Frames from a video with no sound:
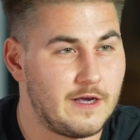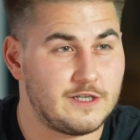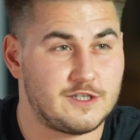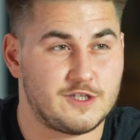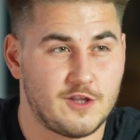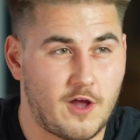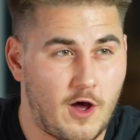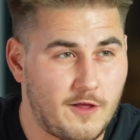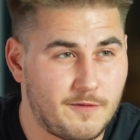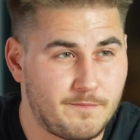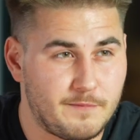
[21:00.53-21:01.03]
It's
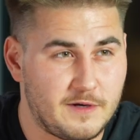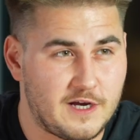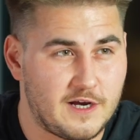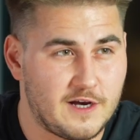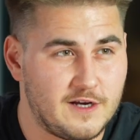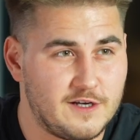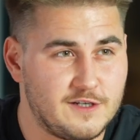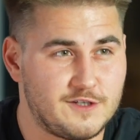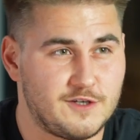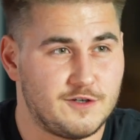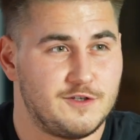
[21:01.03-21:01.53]
not
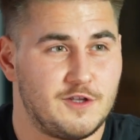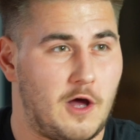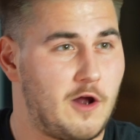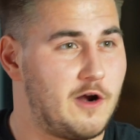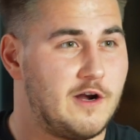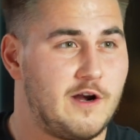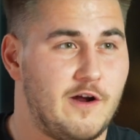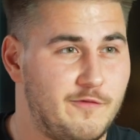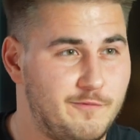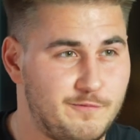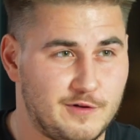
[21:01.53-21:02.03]
because there's not
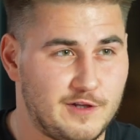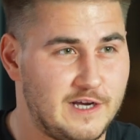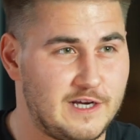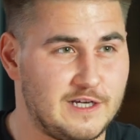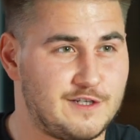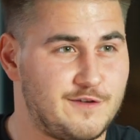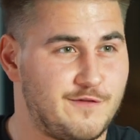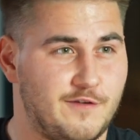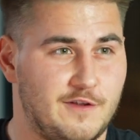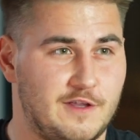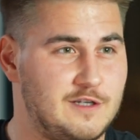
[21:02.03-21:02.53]
enough
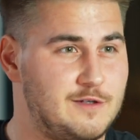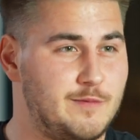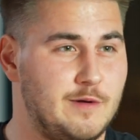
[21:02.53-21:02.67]
place for these